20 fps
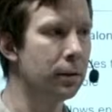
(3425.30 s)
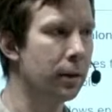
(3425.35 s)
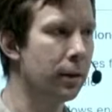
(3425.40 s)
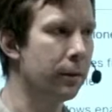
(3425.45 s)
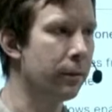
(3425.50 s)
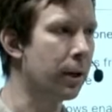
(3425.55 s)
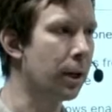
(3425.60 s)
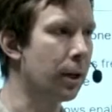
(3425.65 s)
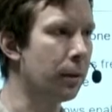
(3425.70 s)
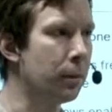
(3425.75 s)

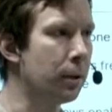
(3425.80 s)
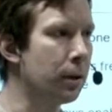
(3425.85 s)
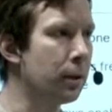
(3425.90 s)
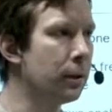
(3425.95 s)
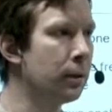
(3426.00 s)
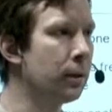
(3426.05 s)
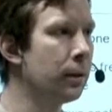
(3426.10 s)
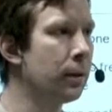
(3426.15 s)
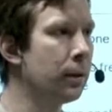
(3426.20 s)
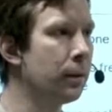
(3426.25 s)
environment,
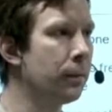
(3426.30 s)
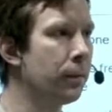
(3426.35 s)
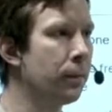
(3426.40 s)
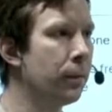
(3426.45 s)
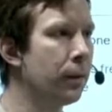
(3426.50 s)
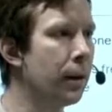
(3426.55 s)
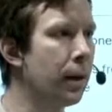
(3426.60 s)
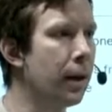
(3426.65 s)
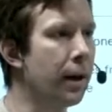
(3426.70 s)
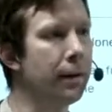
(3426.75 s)

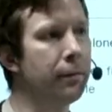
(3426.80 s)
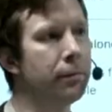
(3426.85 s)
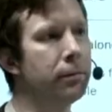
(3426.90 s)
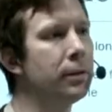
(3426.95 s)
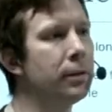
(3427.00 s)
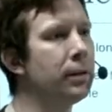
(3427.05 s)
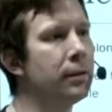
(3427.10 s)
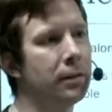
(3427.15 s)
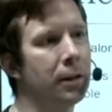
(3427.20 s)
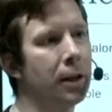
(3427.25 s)

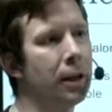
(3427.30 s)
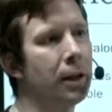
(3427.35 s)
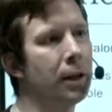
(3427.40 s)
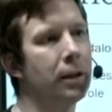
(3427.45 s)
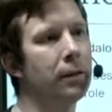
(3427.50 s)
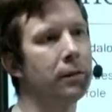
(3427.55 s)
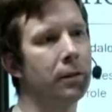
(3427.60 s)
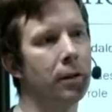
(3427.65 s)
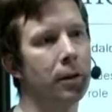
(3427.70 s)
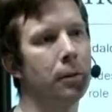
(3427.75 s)
everything
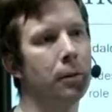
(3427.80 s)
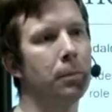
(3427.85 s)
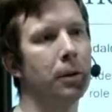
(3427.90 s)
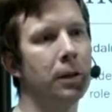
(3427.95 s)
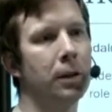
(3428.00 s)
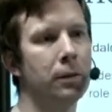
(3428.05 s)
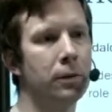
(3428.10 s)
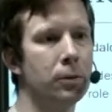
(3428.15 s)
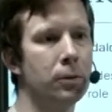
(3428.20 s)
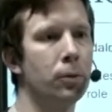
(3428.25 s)
is going to be
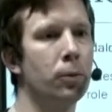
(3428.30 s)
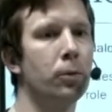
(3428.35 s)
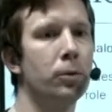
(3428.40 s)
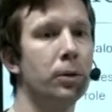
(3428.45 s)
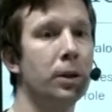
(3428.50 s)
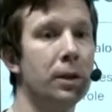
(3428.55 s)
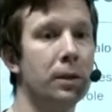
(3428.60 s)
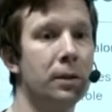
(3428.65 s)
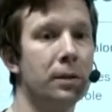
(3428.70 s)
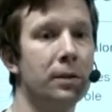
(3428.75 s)
stored
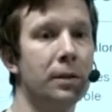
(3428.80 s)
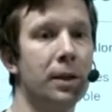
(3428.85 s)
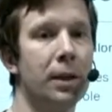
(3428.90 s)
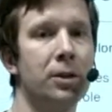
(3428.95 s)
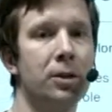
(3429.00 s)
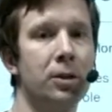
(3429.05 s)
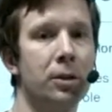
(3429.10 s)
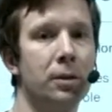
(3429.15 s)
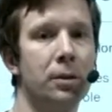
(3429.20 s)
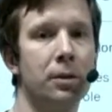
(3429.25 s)
in
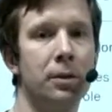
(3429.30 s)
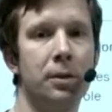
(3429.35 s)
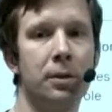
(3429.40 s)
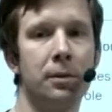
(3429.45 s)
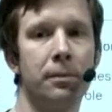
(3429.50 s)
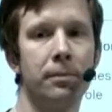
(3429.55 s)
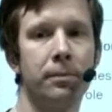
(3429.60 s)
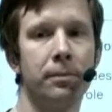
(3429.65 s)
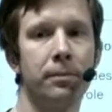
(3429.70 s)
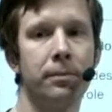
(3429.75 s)
sessions.
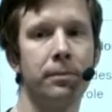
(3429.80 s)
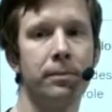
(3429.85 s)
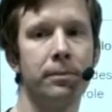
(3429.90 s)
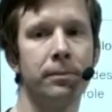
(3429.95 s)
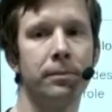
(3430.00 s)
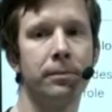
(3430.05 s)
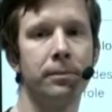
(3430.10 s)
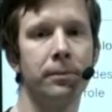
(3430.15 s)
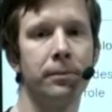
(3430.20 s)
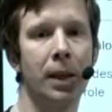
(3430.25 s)

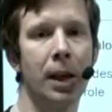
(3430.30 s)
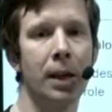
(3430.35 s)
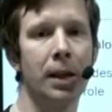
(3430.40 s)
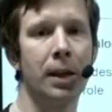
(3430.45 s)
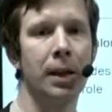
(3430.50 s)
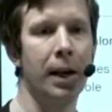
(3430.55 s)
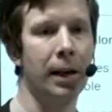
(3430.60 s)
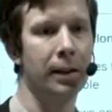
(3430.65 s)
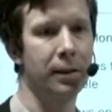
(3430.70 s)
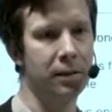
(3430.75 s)

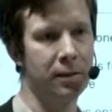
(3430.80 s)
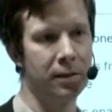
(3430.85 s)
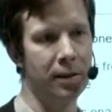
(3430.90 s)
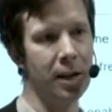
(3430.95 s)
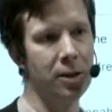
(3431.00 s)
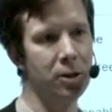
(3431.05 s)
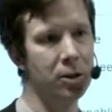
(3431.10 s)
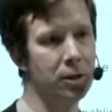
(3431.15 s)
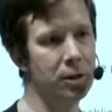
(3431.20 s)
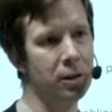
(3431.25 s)
And the
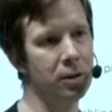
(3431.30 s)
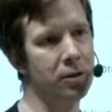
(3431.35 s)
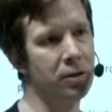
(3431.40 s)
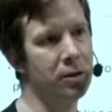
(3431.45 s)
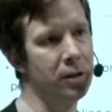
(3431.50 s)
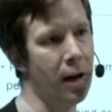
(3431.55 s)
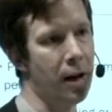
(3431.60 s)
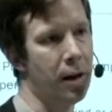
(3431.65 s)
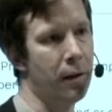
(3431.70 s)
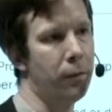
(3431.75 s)
session
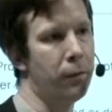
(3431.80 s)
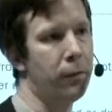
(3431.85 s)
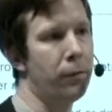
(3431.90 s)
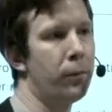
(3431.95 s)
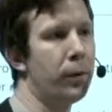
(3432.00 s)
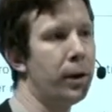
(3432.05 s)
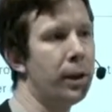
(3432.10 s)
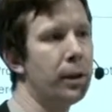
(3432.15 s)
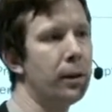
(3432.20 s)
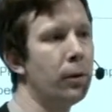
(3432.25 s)
itself
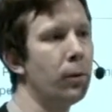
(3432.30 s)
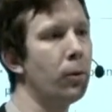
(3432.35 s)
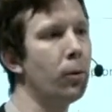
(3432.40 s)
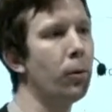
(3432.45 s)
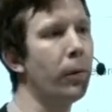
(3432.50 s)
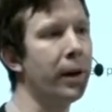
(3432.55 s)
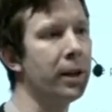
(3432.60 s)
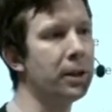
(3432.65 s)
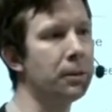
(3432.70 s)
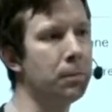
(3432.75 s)
will
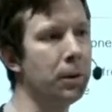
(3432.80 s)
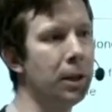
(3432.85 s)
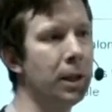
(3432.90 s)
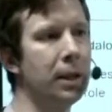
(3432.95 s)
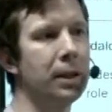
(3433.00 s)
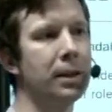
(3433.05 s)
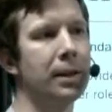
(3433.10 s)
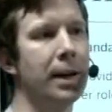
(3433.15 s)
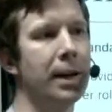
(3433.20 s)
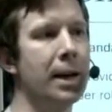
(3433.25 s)
always be
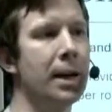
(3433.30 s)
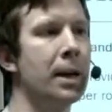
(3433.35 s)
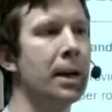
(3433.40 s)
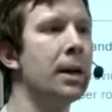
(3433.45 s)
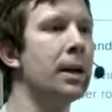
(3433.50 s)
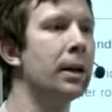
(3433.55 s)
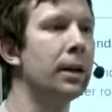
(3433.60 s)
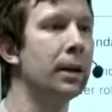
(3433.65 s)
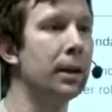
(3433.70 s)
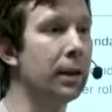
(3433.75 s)
there
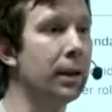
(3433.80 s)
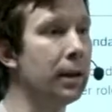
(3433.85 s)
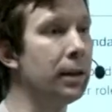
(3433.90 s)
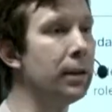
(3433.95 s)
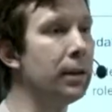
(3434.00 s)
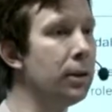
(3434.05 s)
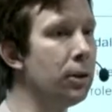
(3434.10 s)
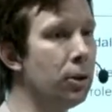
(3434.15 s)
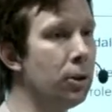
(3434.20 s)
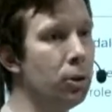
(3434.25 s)
in
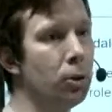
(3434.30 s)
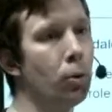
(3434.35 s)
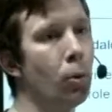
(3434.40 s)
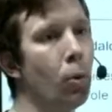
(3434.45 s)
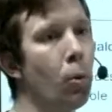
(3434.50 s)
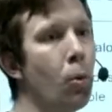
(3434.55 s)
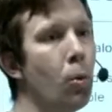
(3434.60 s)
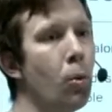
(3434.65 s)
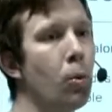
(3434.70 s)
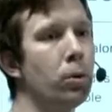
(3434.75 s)

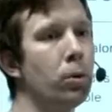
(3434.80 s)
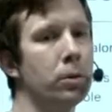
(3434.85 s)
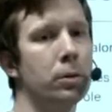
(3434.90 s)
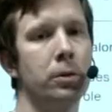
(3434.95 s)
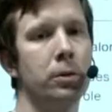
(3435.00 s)
your